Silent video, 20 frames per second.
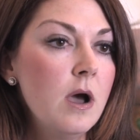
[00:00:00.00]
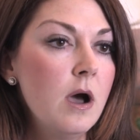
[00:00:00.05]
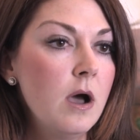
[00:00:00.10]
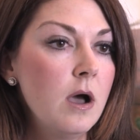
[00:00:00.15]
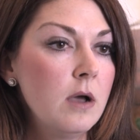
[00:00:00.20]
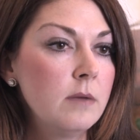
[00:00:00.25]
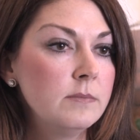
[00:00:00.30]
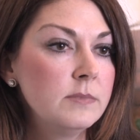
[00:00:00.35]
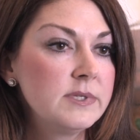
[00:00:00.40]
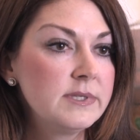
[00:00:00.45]

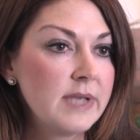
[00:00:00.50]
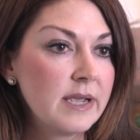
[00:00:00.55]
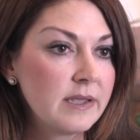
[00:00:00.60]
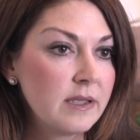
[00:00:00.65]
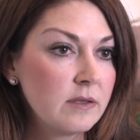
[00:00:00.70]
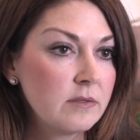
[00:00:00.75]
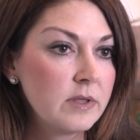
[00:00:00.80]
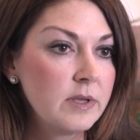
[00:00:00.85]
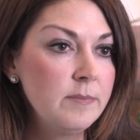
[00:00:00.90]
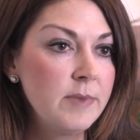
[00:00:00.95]
Um,
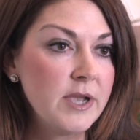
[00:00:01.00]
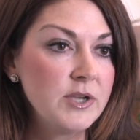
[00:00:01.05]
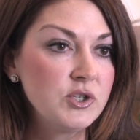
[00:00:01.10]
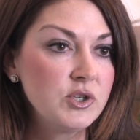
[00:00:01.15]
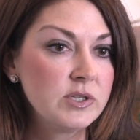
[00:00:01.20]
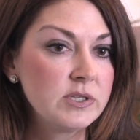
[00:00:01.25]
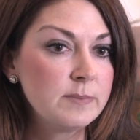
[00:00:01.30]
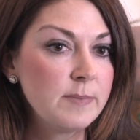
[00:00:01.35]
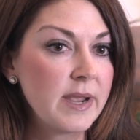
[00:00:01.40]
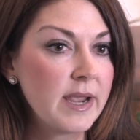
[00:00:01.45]
secondly,
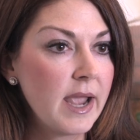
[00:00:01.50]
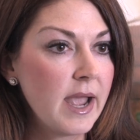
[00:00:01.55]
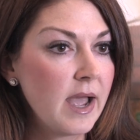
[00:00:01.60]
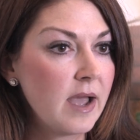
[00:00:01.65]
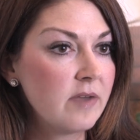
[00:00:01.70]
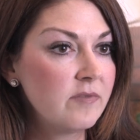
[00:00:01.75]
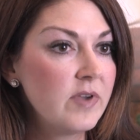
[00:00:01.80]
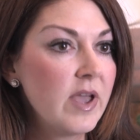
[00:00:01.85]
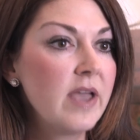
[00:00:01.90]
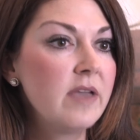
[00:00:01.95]
patients may
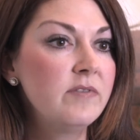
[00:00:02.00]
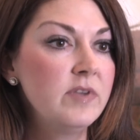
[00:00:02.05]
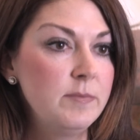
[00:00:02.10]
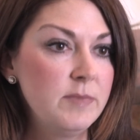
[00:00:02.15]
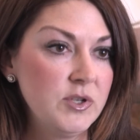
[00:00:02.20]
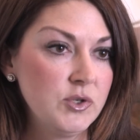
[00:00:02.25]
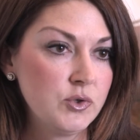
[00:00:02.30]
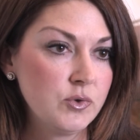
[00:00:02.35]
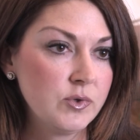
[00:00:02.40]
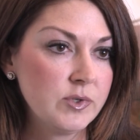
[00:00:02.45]
have heavy
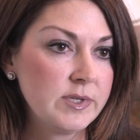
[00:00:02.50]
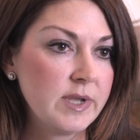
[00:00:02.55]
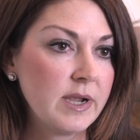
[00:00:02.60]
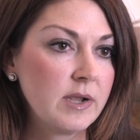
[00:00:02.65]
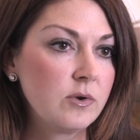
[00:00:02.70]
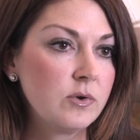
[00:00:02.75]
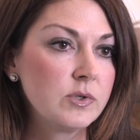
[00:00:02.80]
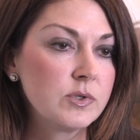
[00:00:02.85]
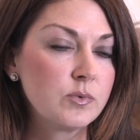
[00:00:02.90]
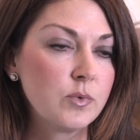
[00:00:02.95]
menstrual
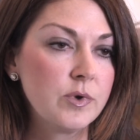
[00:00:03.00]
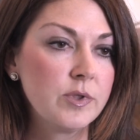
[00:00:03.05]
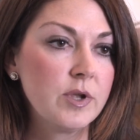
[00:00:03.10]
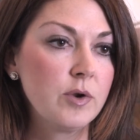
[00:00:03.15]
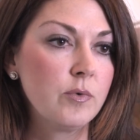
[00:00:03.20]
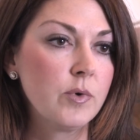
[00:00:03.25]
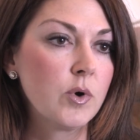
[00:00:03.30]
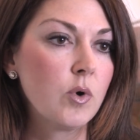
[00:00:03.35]
cycles where they're